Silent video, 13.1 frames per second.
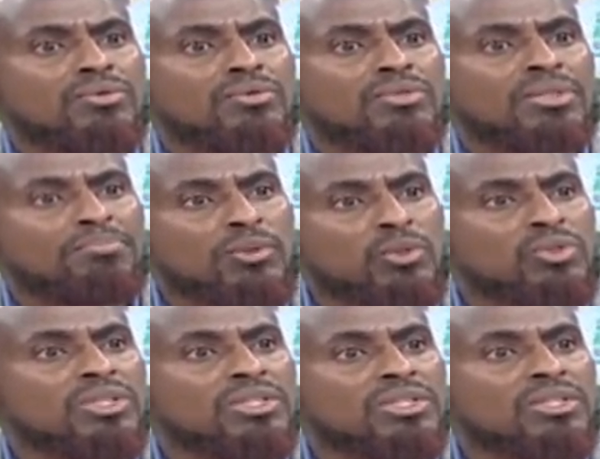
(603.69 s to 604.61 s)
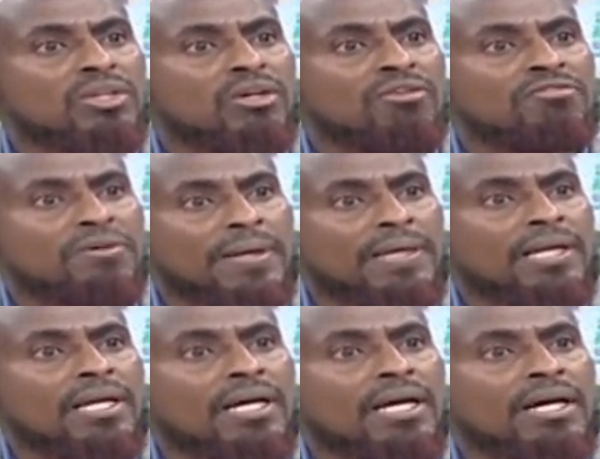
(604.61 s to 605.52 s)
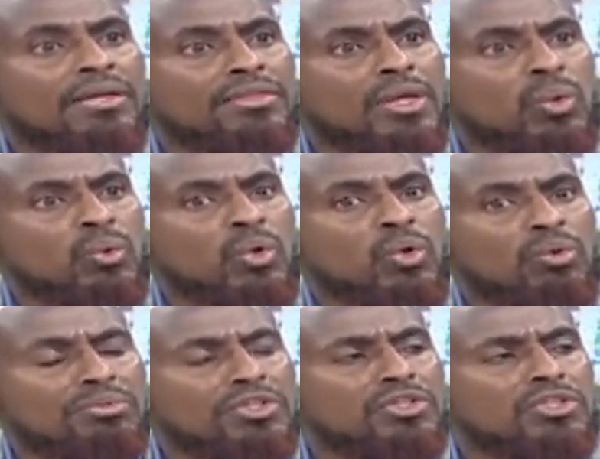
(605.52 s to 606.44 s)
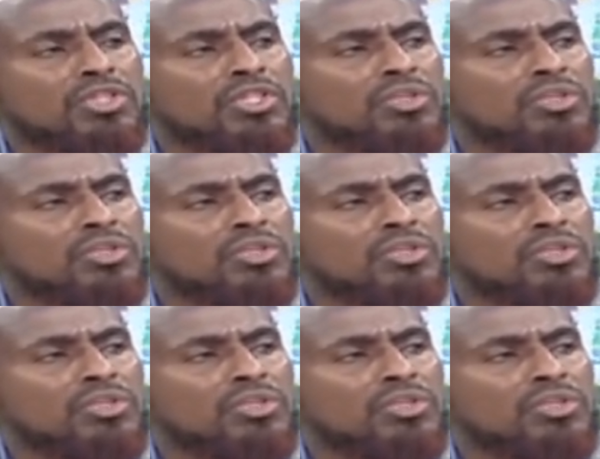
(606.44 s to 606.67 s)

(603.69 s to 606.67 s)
supporters of Raila and the Luo community